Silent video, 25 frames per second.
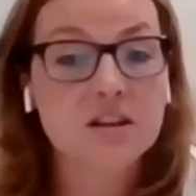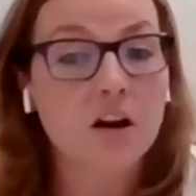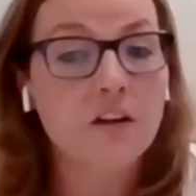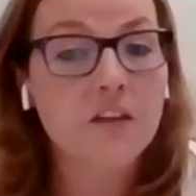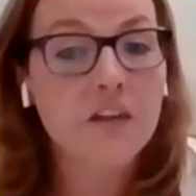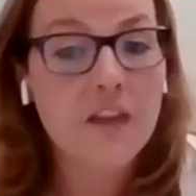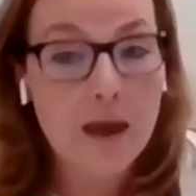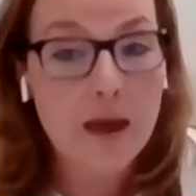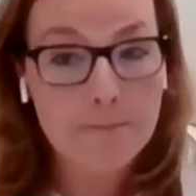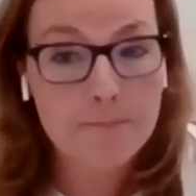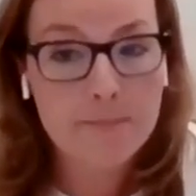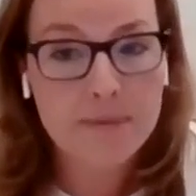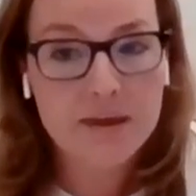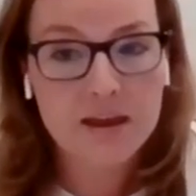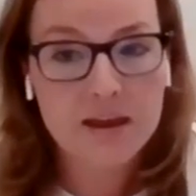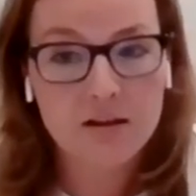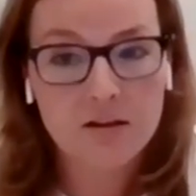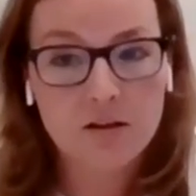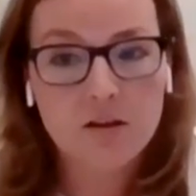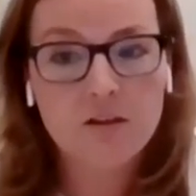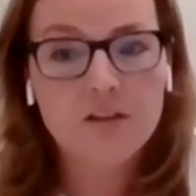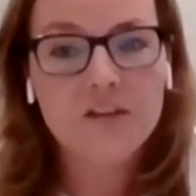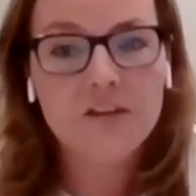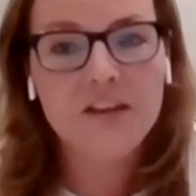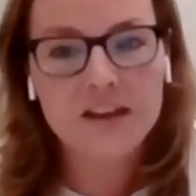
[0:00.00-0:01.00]
name is on
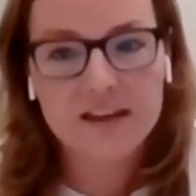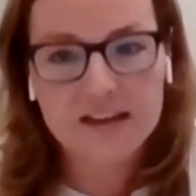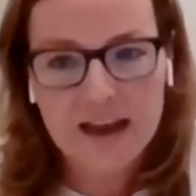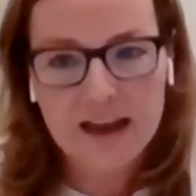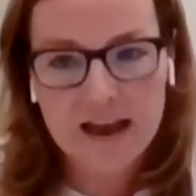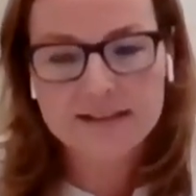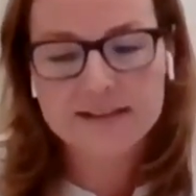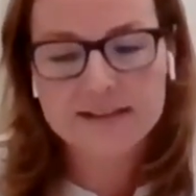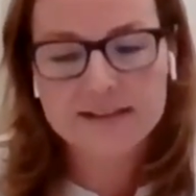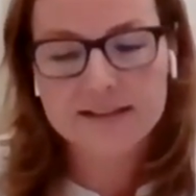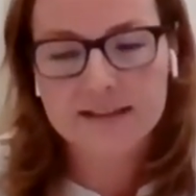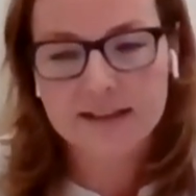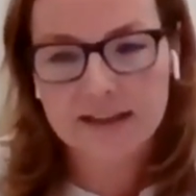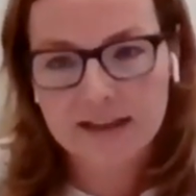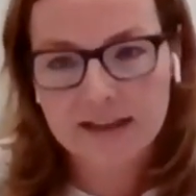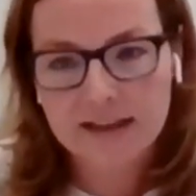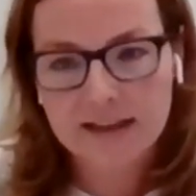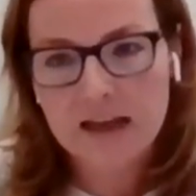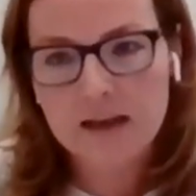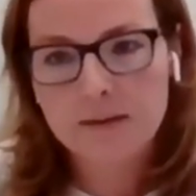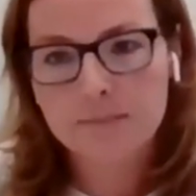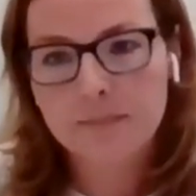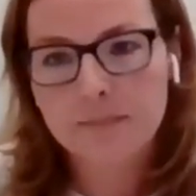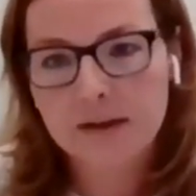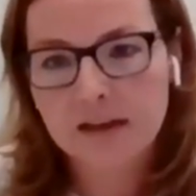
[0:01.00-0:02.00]
that bill, then
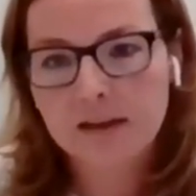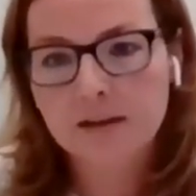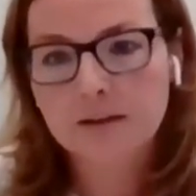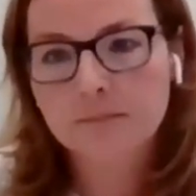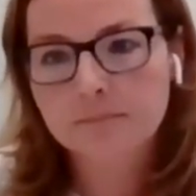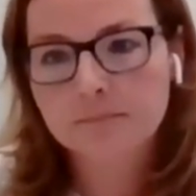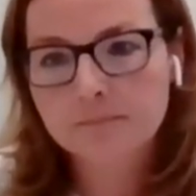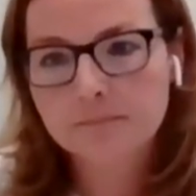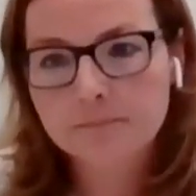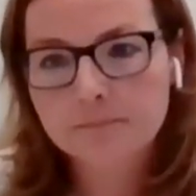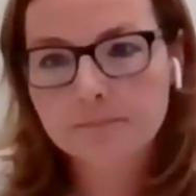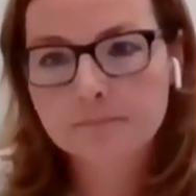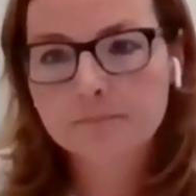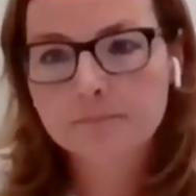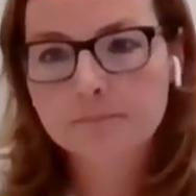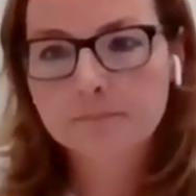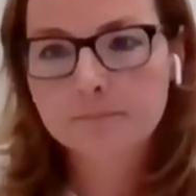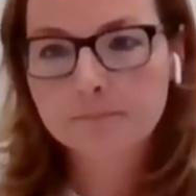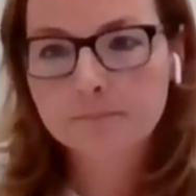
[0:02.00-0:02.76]
yes, it can be.